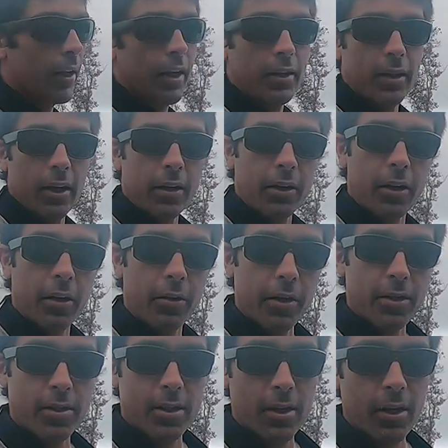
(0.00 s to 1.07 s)
like the
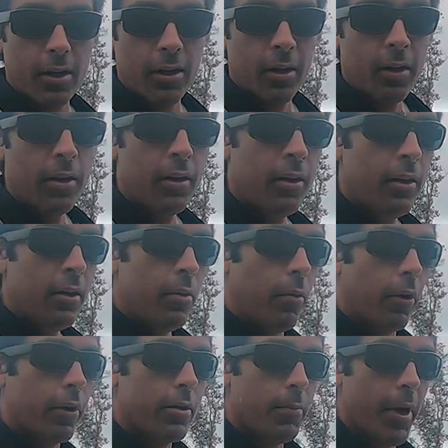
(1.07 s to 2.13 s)
uncoated seed.
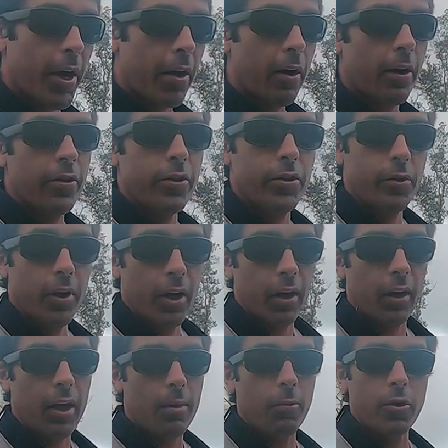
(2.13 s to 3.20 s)
Works better, and you do get a
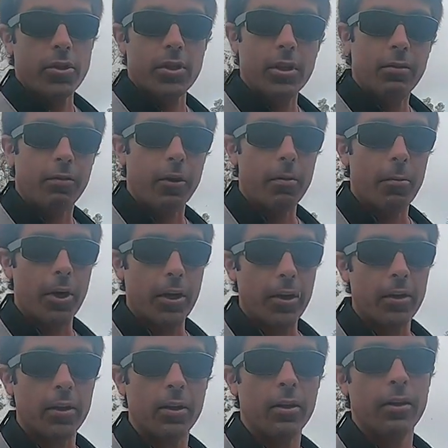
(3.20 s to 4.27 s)
lot more seed for your money.